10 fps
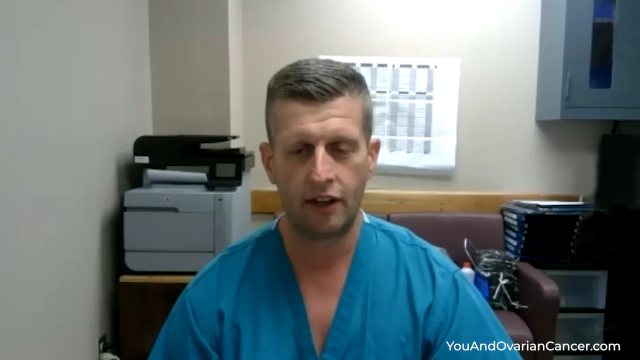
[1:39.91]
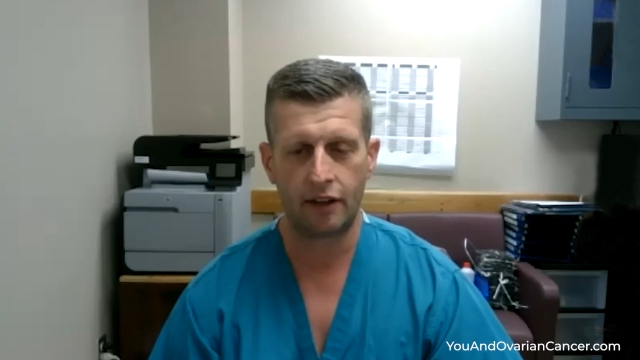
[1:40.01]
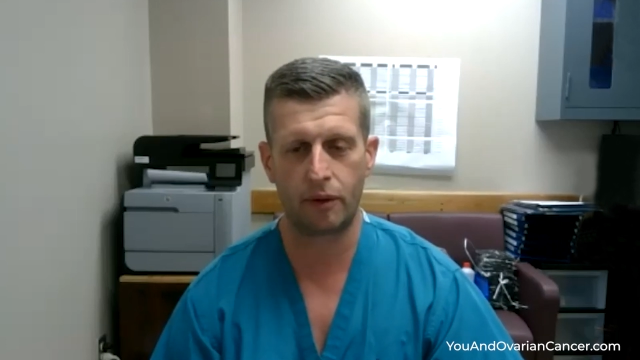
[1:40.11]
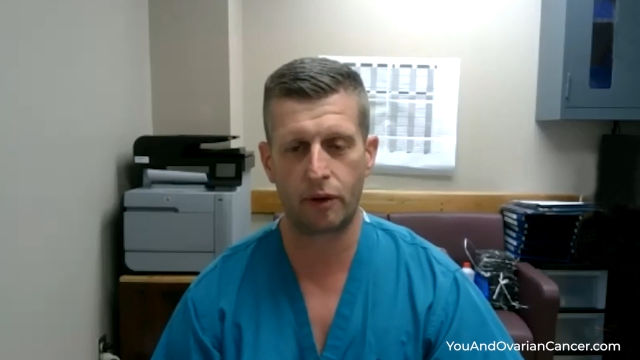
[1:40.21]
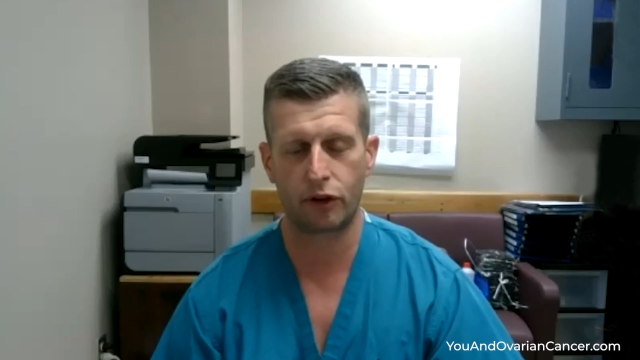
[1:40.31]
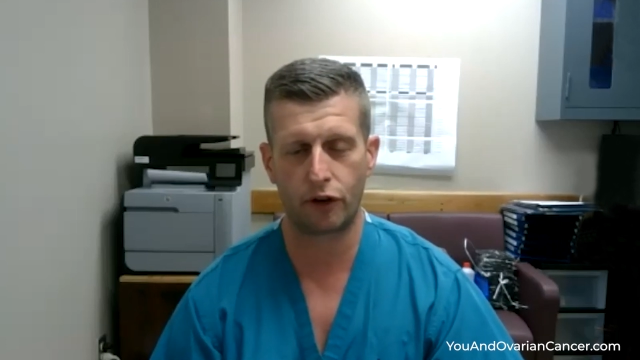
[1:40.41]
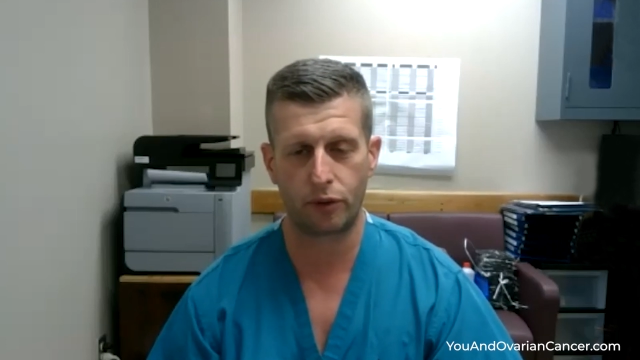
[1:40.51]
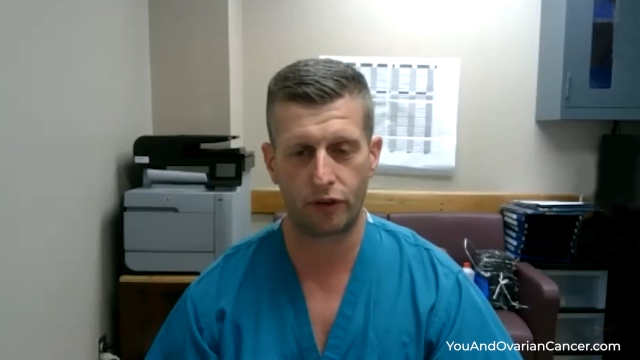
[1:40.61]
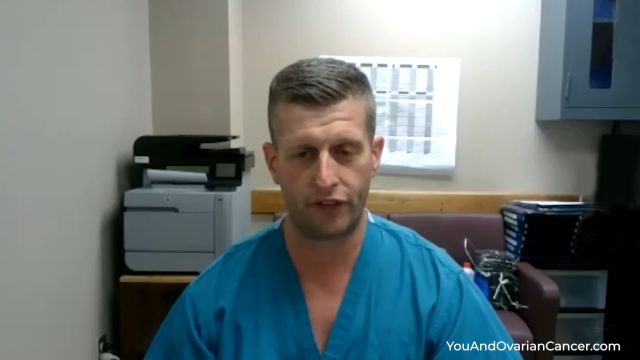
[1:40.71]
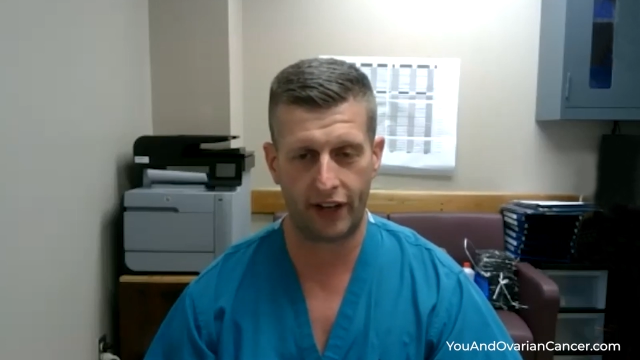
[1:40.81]
then we would go
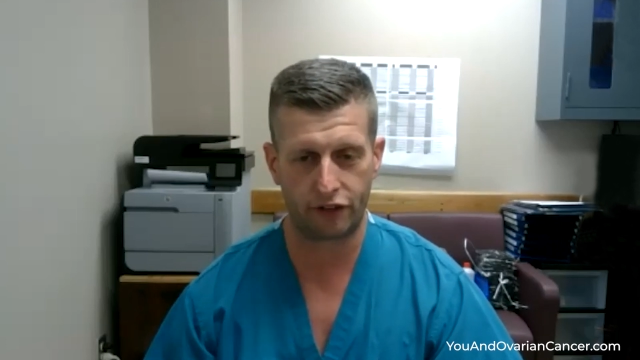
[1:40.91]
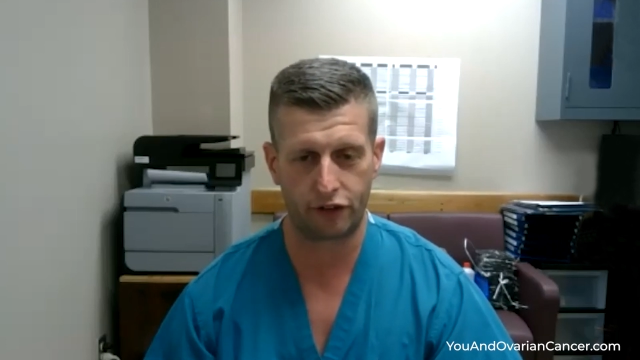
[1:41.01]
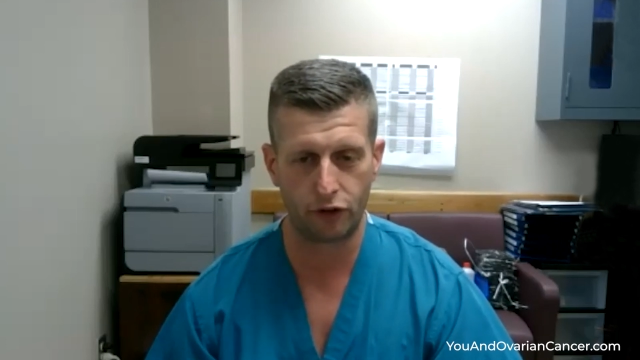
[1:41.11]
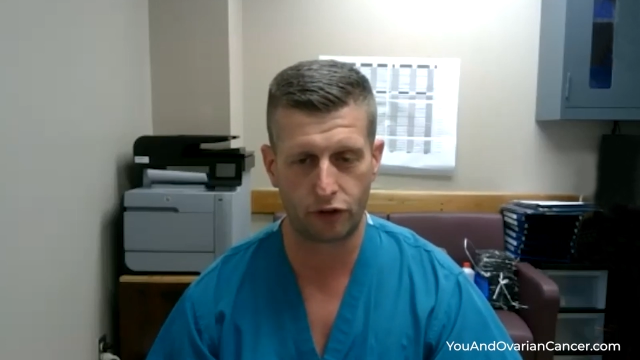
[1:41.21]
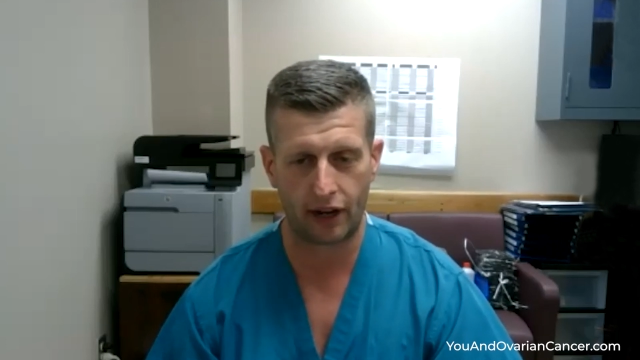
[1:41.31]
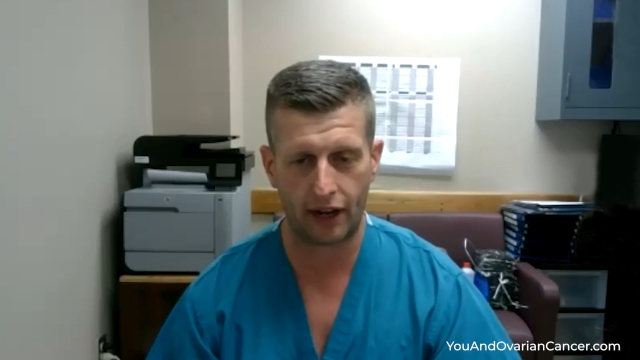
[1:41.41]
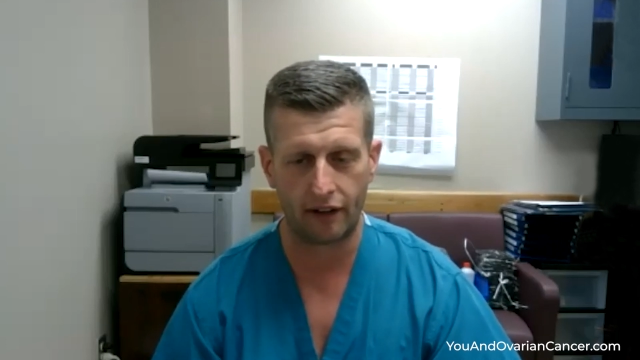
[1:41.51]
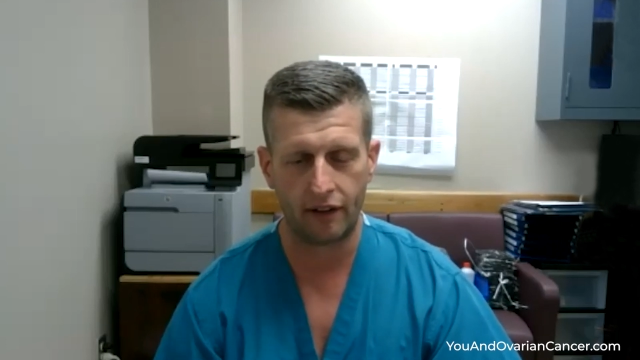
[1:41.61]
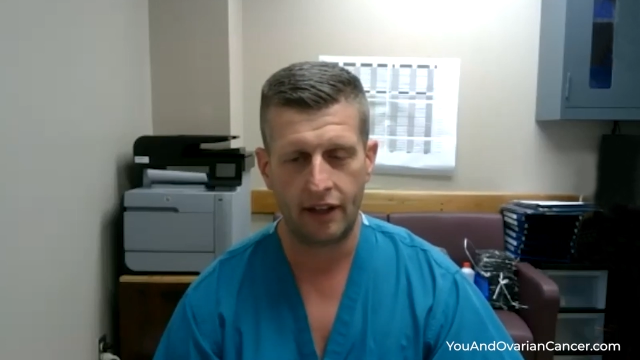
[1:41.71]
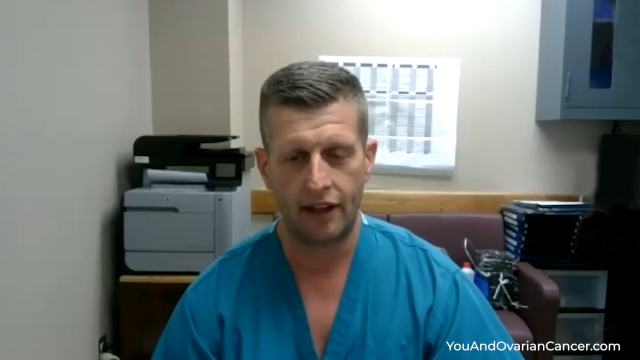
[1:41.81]
to a phase 2 trial.